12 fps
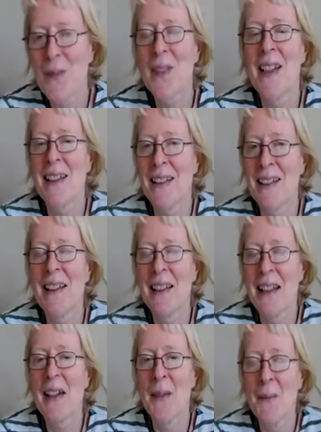yeah, yeah, yeah.
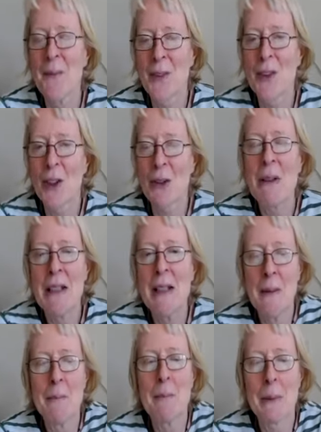yeah. So,
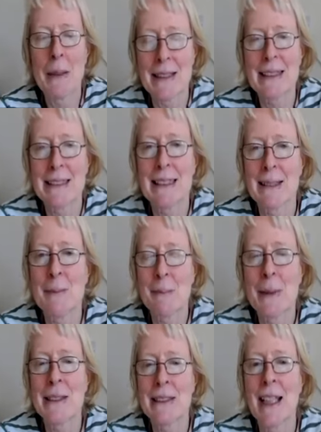okay. but uh,
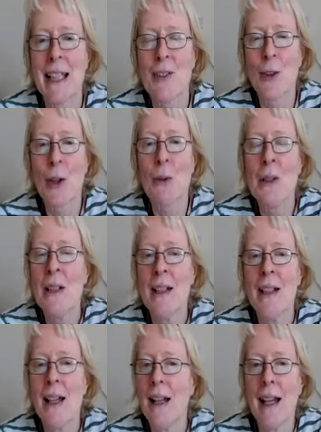but yeah, so
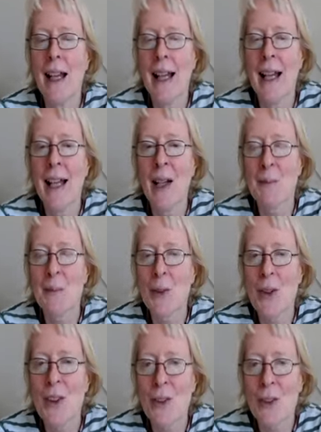um,
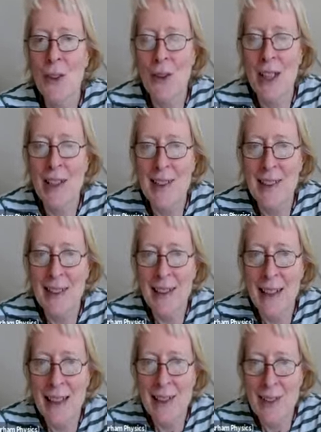so it's
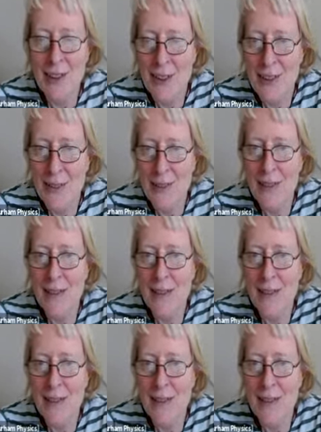it's